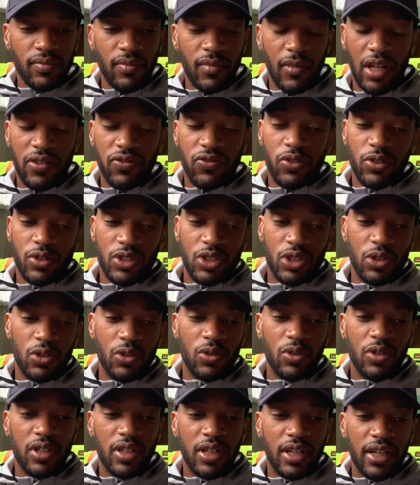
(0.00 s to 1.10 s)
and for two,
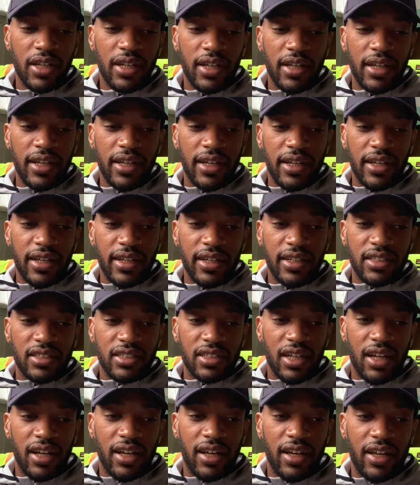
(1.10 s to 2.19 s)
it
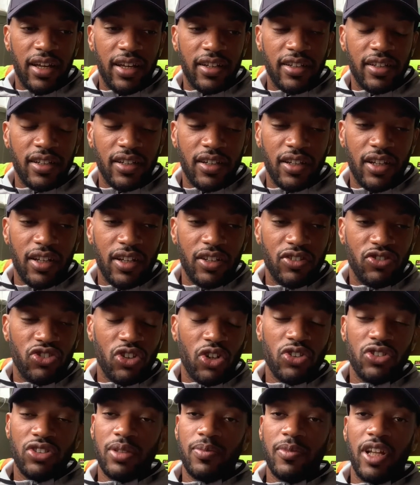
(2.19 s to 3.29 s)

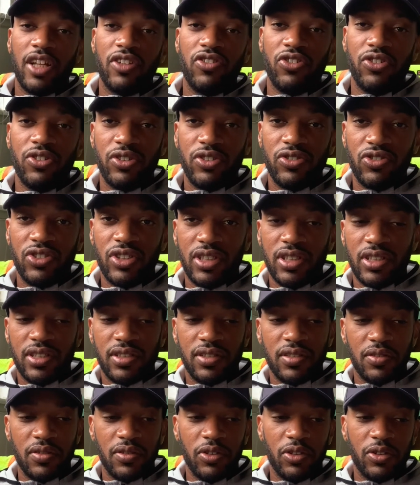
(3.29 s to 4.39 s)
shows them that
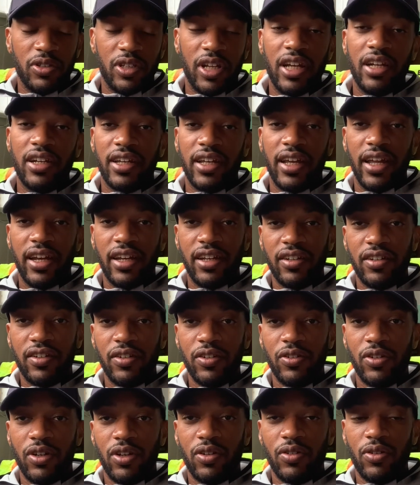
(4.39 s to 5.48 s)
you're dedicated.
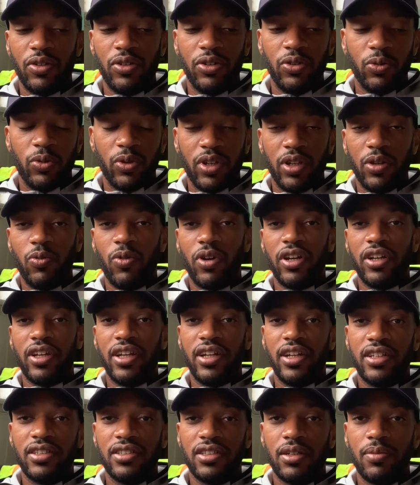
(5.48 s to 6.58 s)
You really want to get
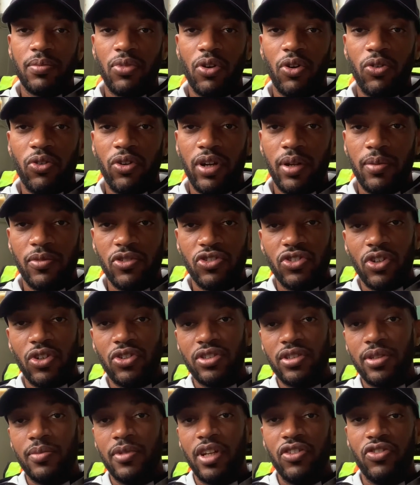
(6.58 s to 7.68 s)
into the program. It shows
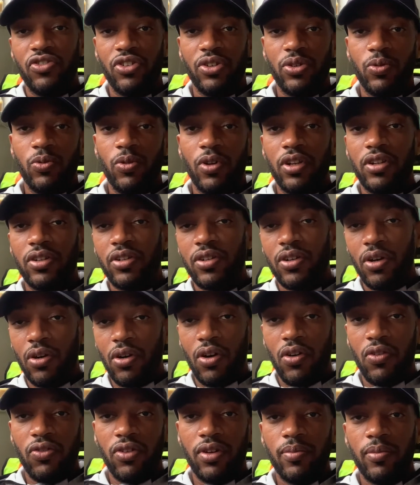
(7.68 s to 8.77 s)
them that you're willing to go
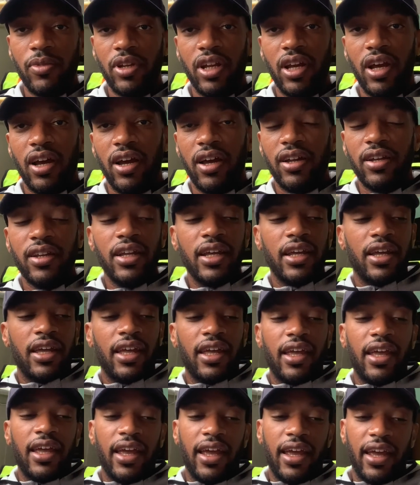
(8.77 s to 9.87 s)
over and beyond,
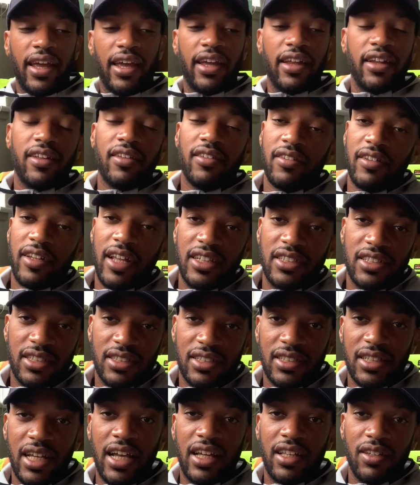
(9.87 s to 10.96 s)
and that's
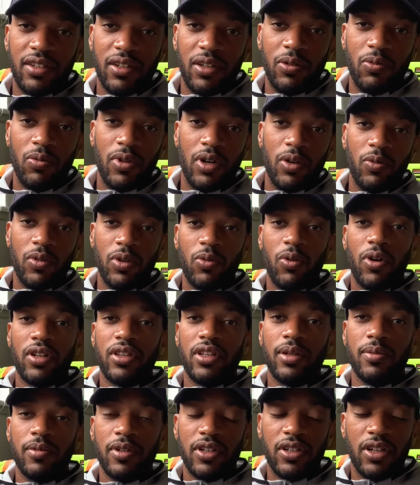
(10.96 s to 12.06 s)
exactly what we want
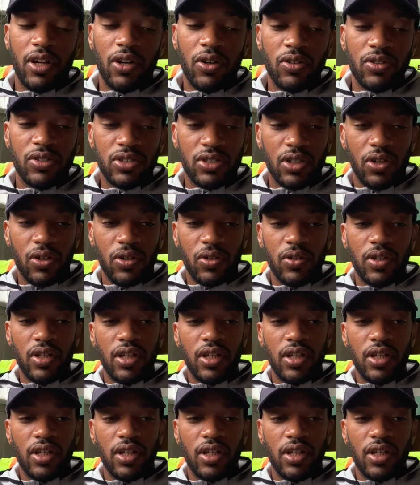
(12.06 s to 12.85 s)
them to know. So